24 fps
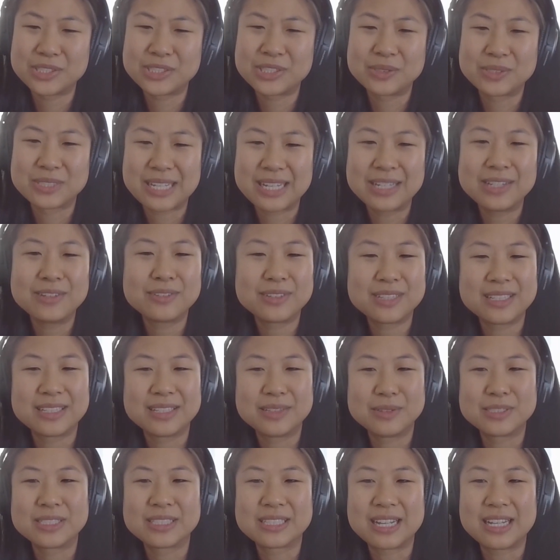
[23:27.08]
So
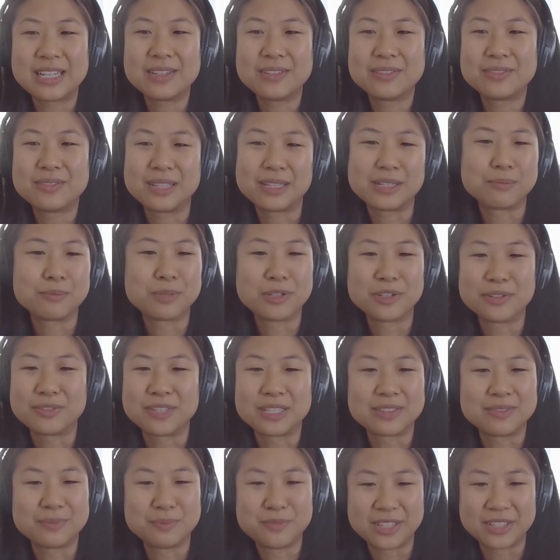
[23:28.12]
it was a kind of like
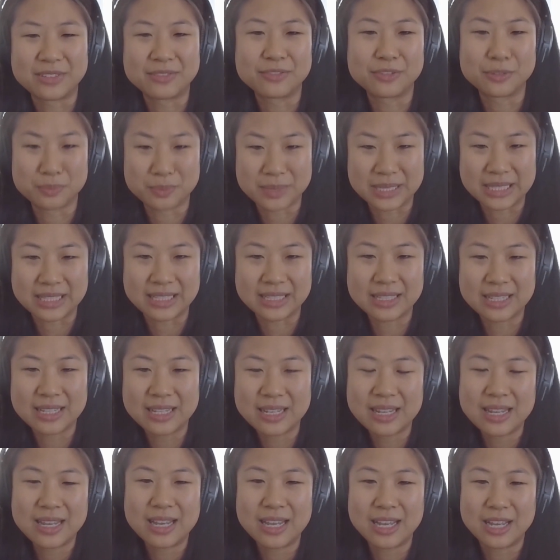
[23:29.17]
perfect fit for me
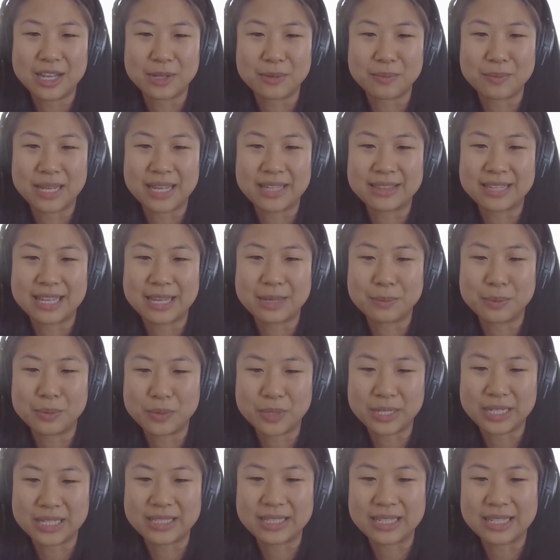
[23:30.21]
at that
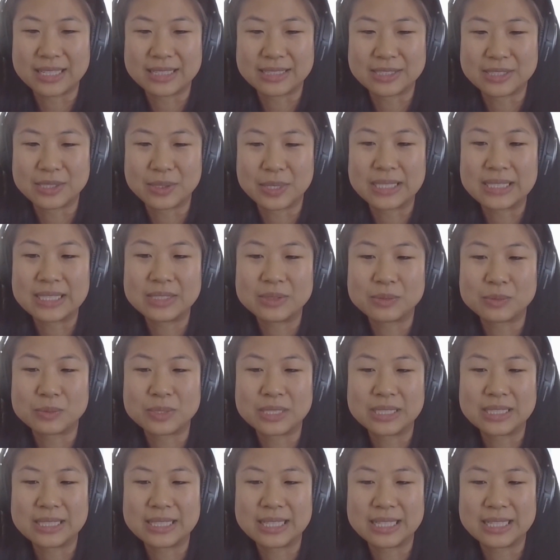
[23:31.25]
point. And so I didn't
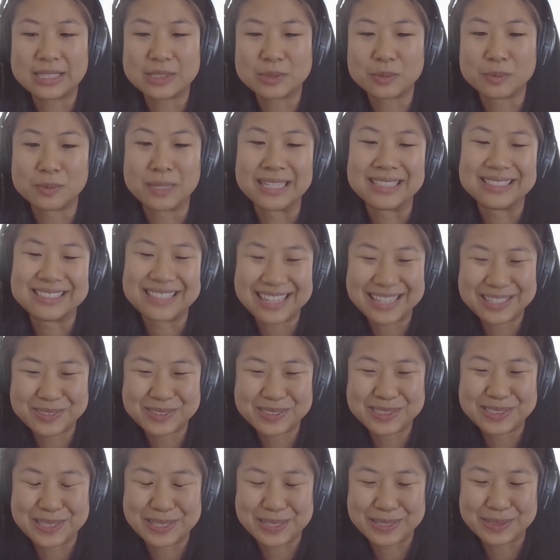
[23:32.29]
realize when my dad
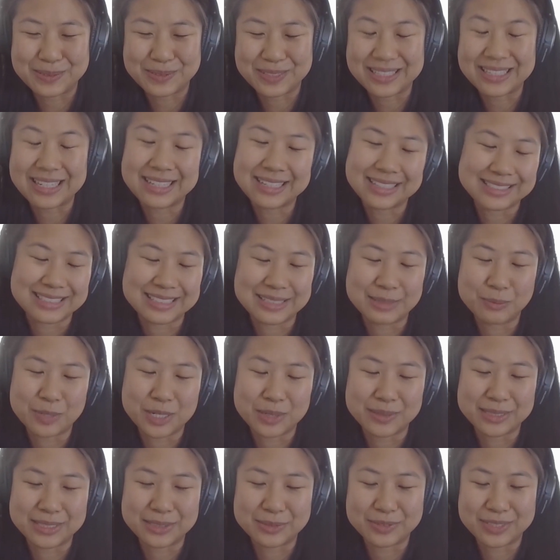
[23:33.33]
was talking to me, I guess he
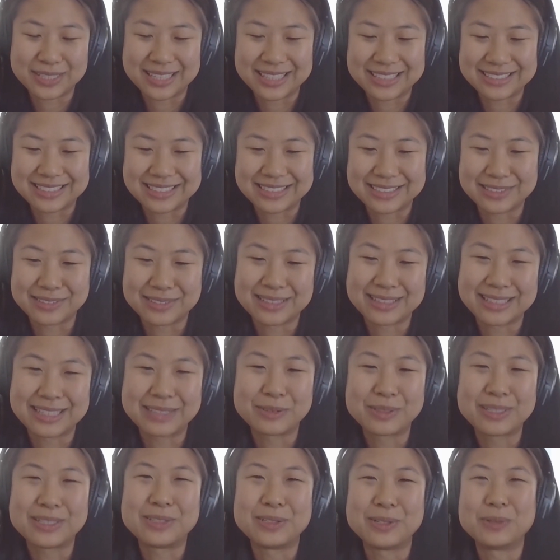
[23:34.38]
probably didn't realize either that
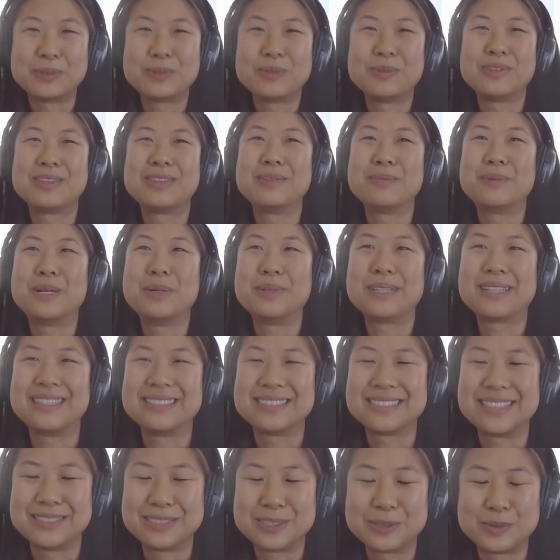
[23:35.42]
the public
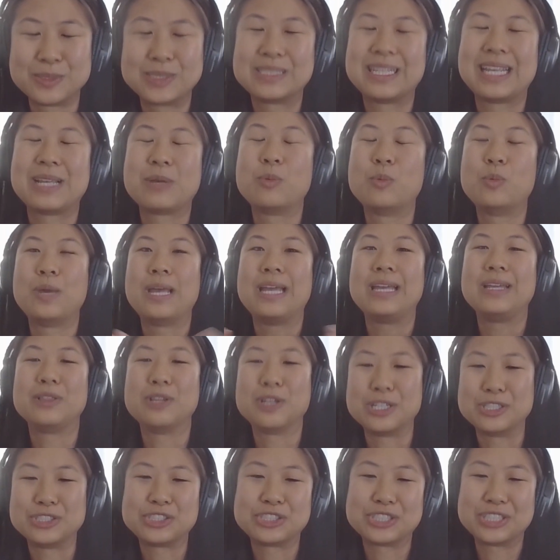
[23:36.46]
health center was like way
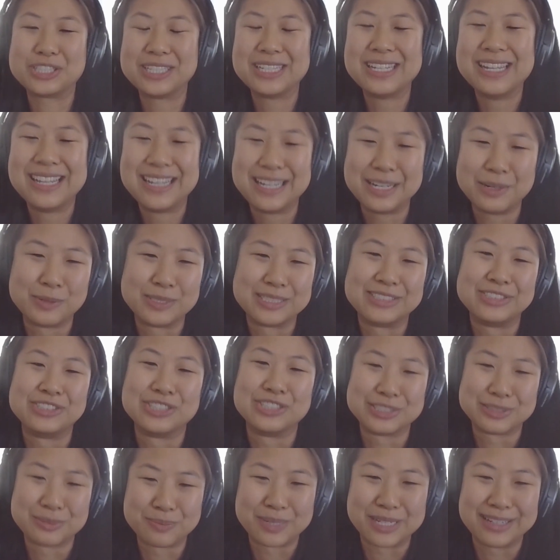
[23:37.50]
larger. It wasn't
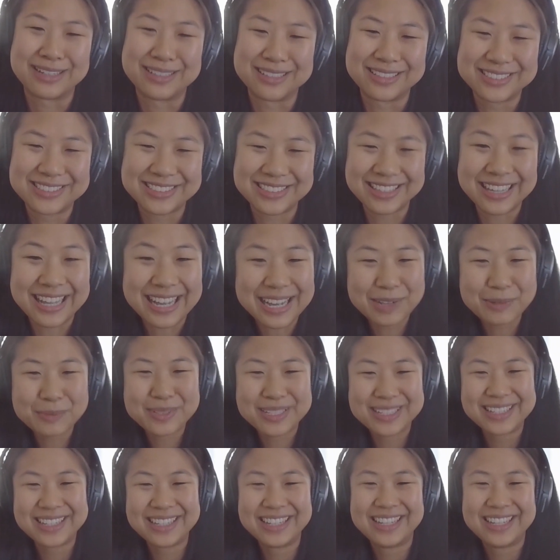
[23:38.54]
just a biology lab.